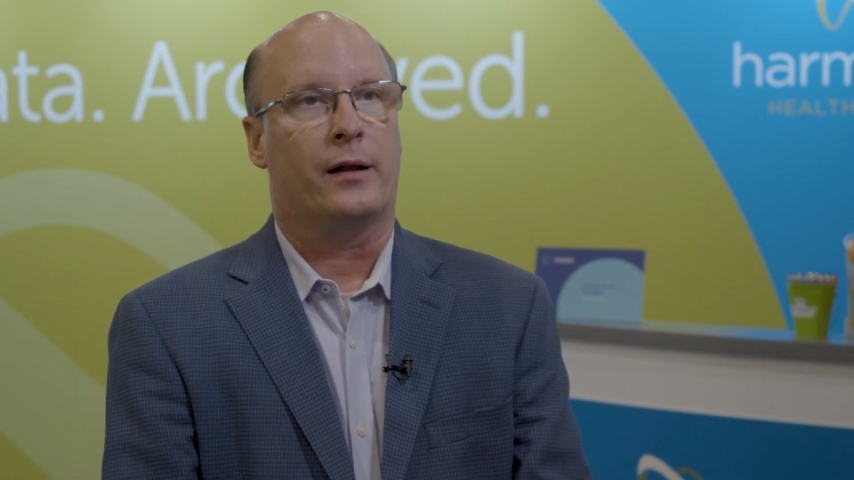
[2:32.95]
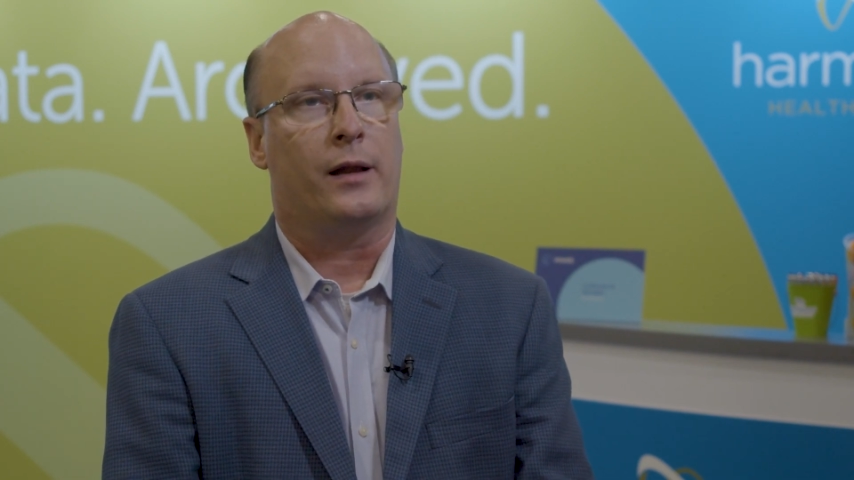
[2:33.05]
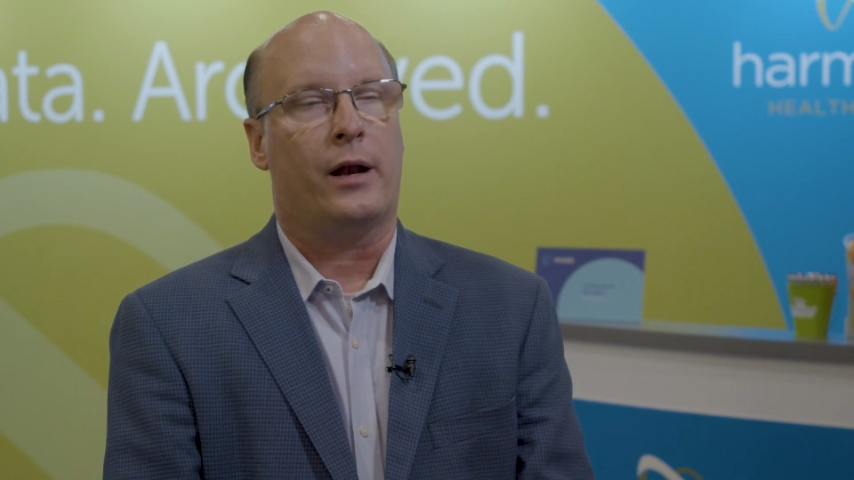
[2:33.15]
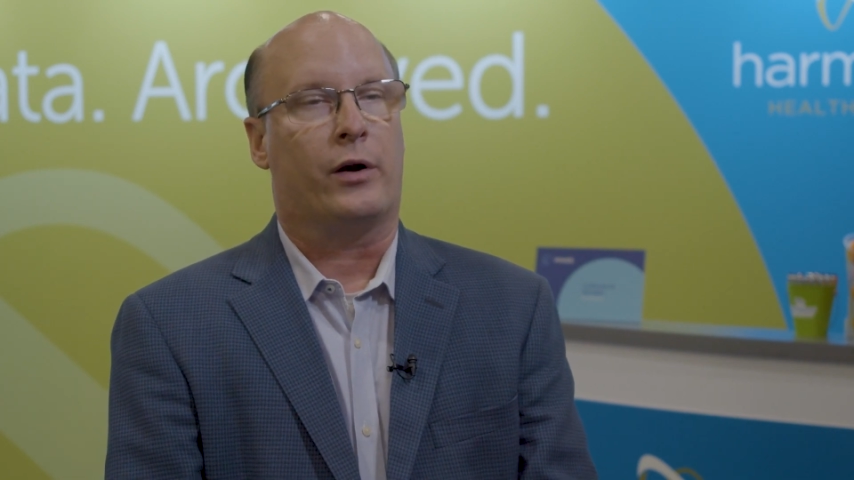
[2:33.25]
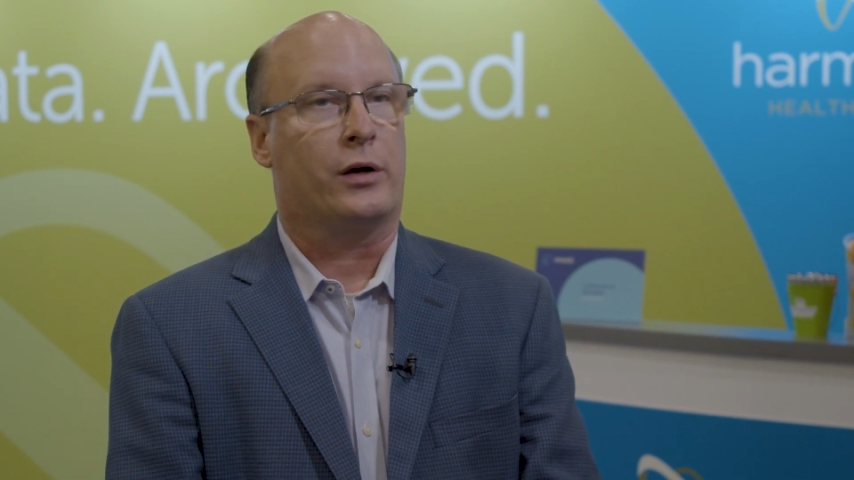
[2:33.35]
and a
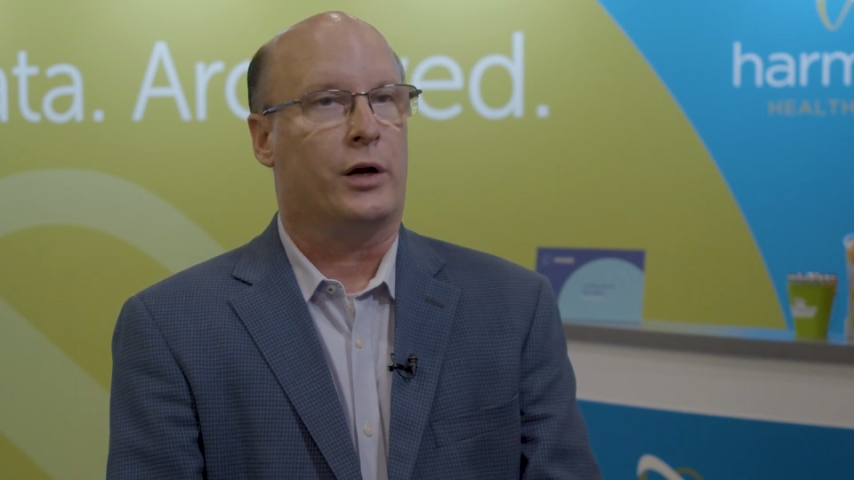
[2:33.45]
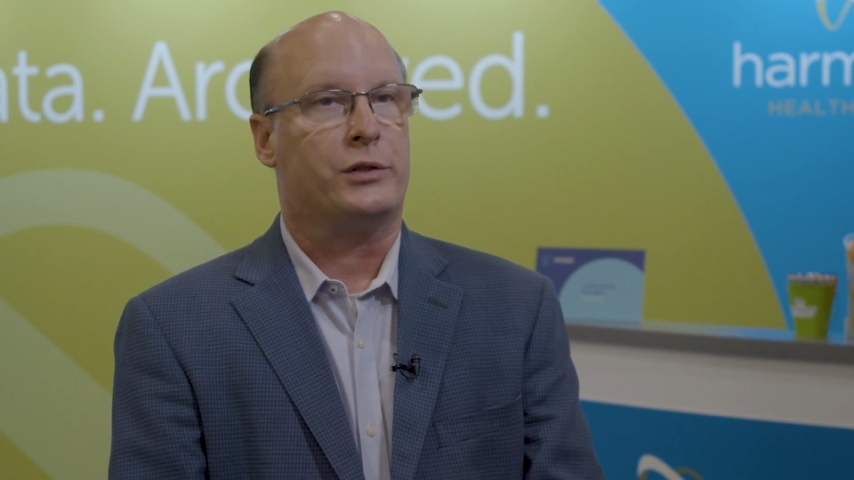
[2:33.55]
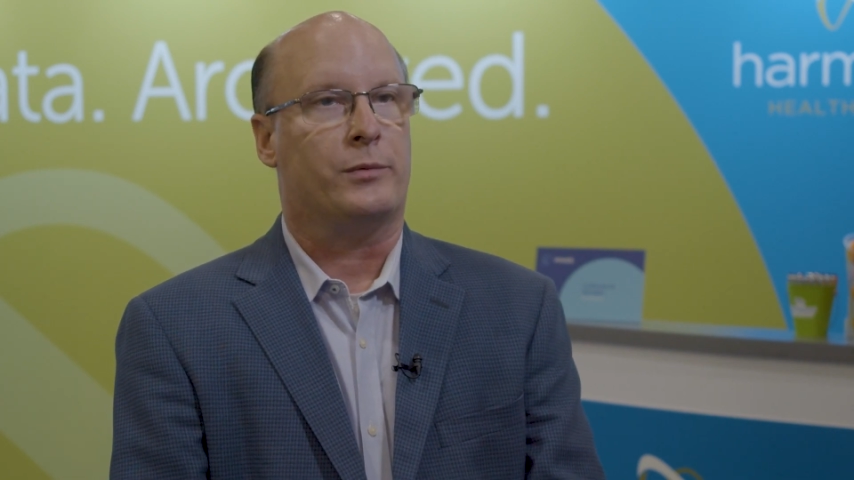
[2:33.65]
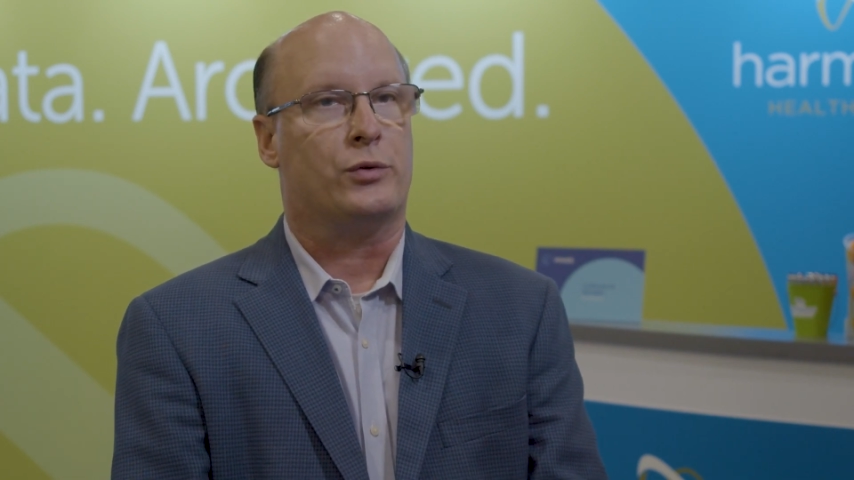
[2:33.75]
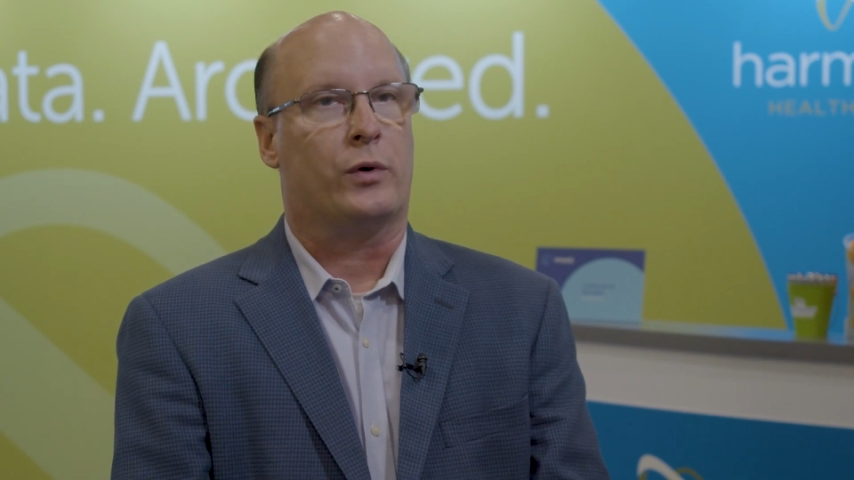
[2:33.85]
lot of our
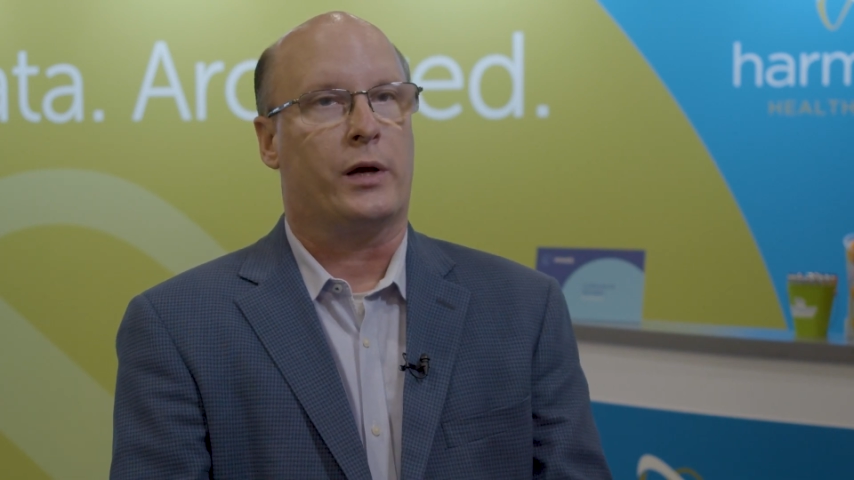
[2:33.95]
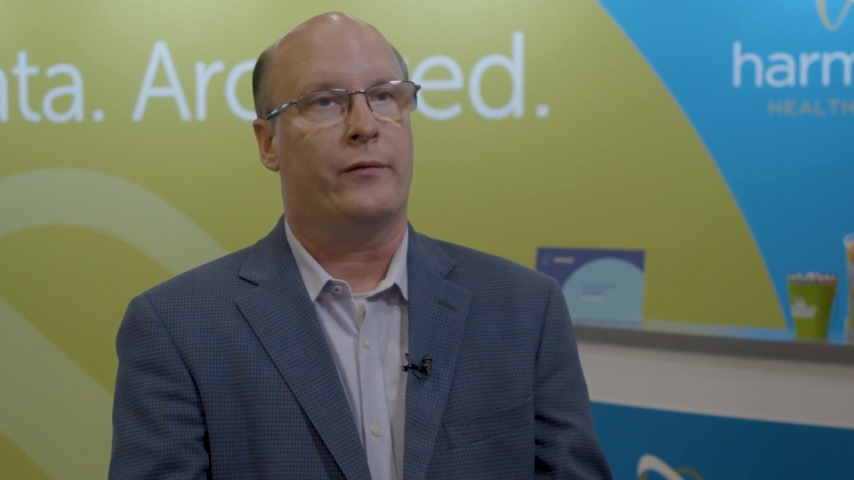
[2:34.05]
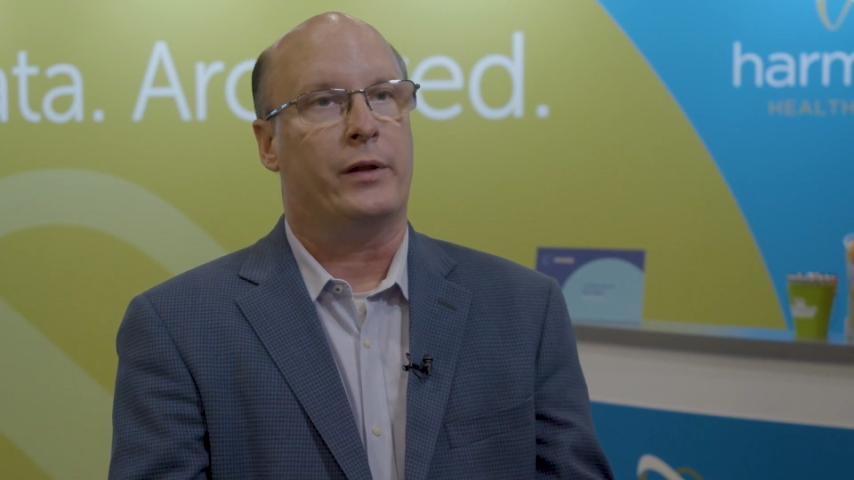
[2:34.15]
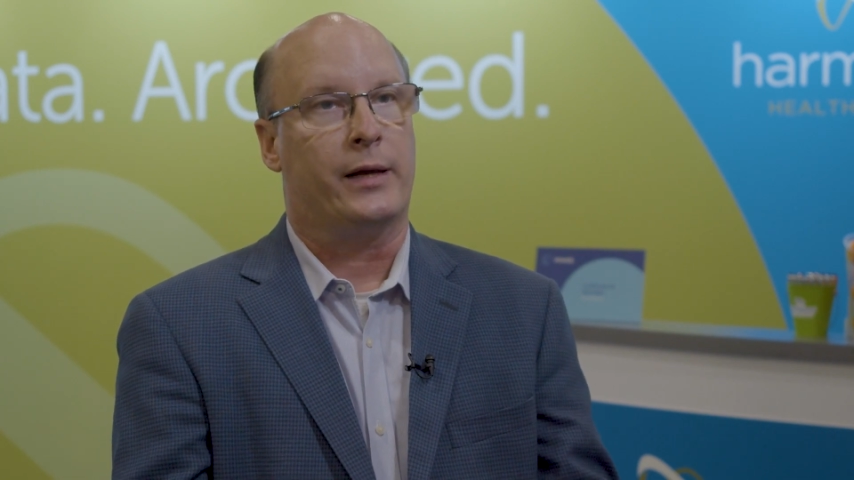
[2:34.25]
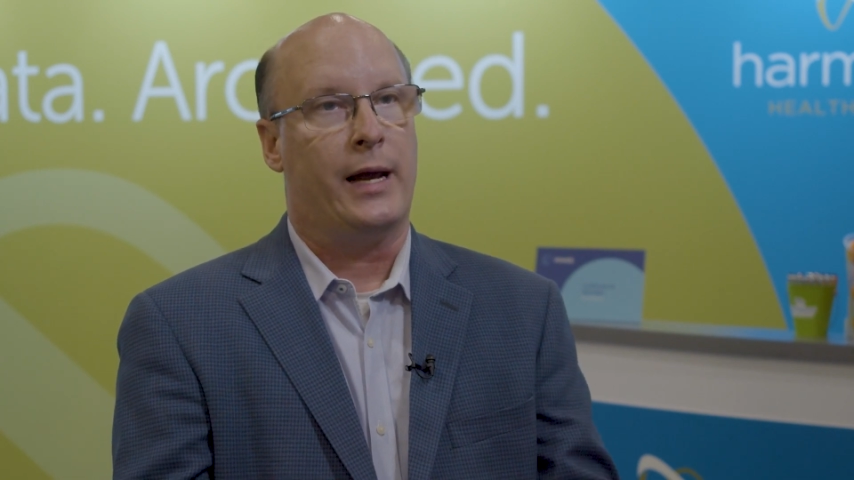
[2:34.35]
customers were kind
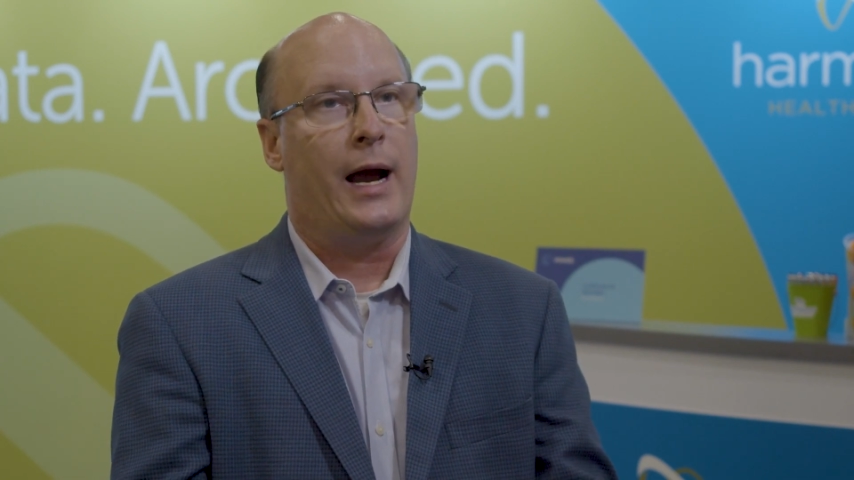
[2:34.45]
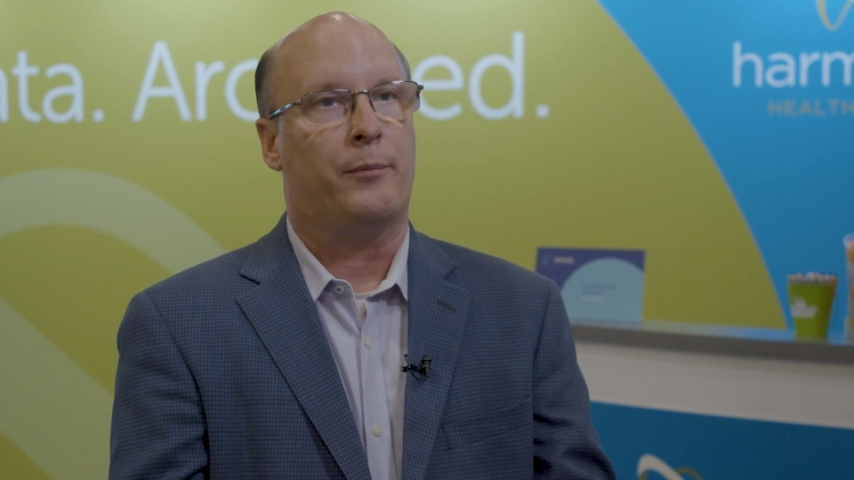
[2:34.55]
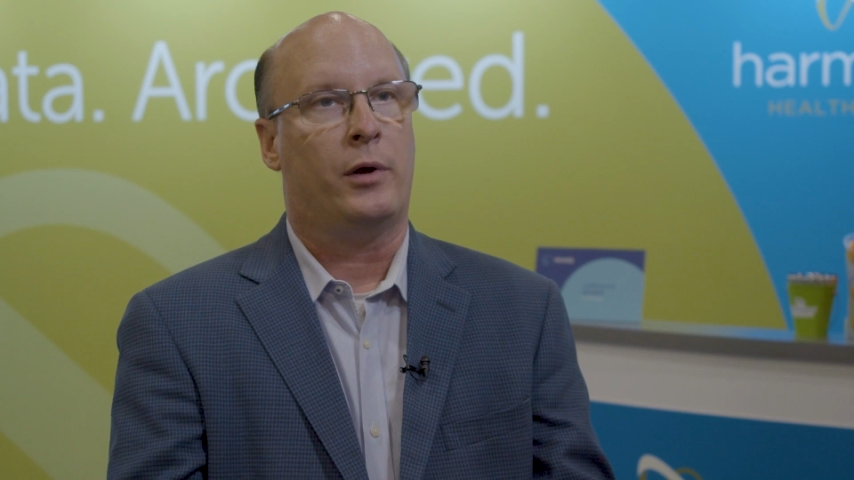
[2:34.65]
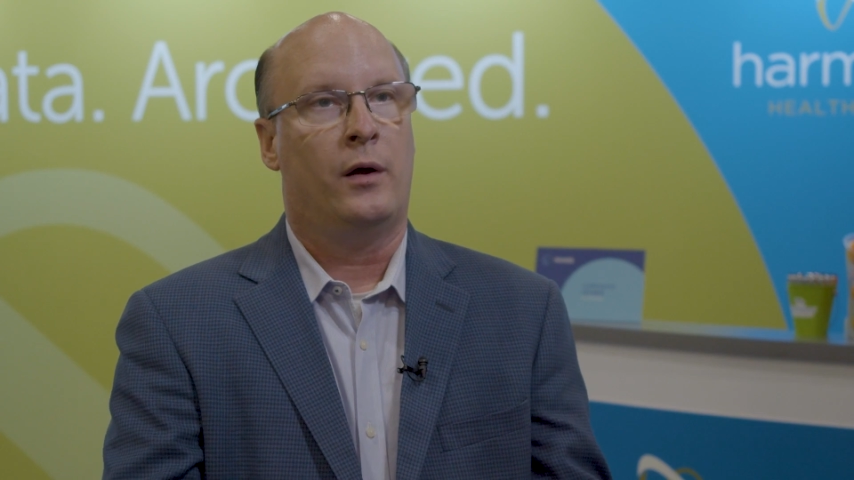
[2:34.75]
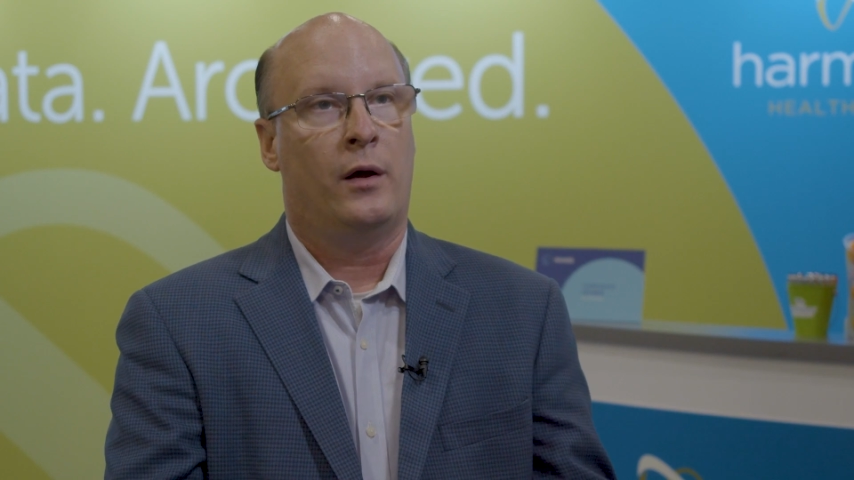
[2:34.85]
of in the gap